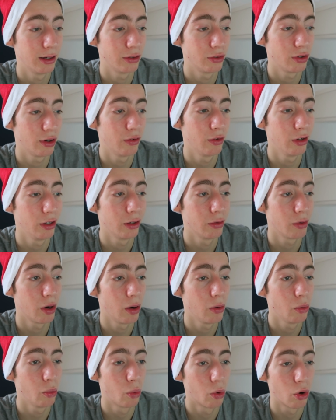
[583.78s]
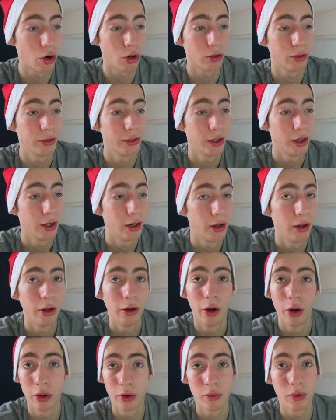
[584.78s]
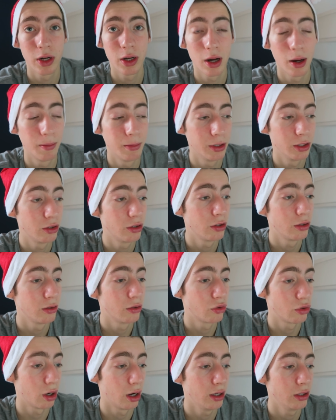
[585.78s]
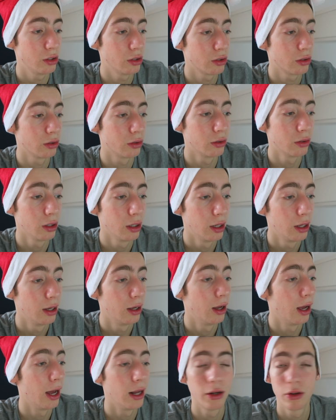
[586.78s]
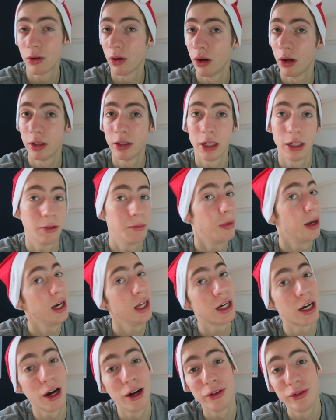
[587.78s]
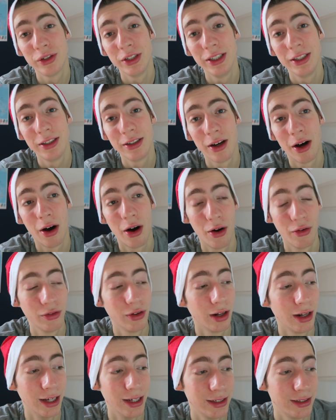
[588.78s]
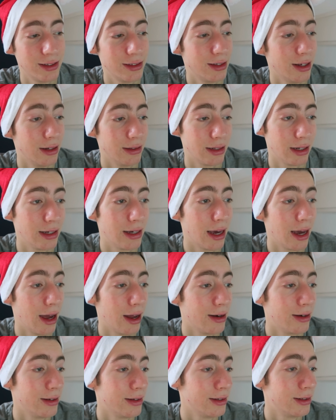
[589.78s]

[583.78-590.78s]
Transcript: traveling around the world on a recumbent tricycle and cross as many countries off the list as I can.